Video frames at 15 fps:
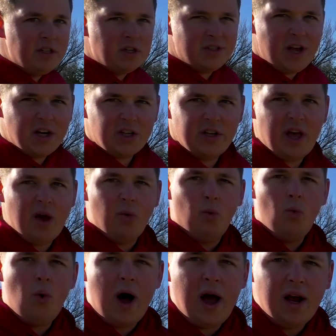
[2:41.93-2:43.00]
is there's actually a
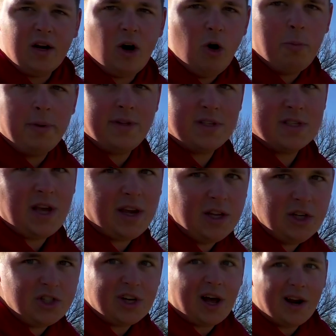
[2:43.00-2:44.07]
wide open second
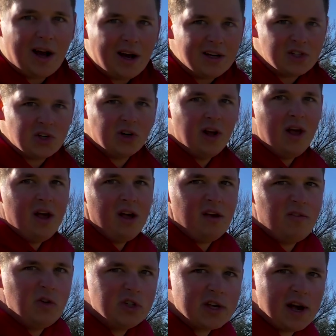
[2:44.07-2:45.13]
shot hyzer if
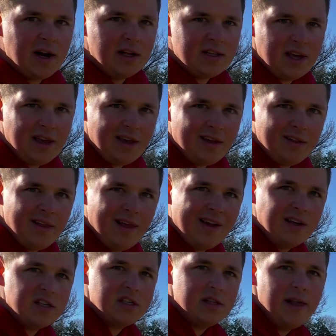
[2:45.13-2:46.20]
you just kind of take like
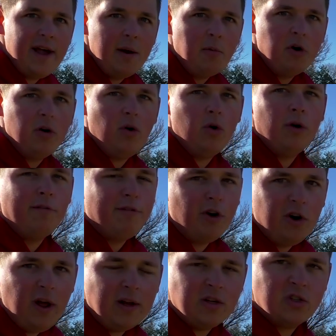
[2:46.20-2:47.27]
a slammer or a
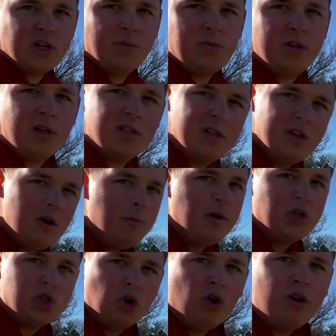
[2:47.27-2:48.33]
verdict or something that's a little bit
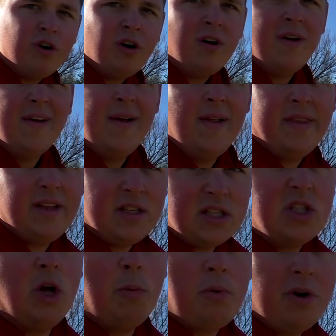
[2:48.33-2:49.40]
shorter and
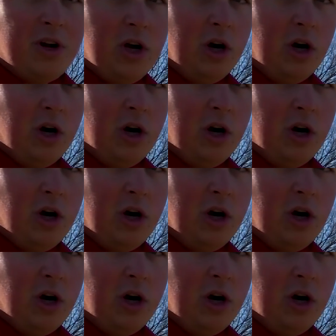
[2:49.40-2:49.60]
still pretty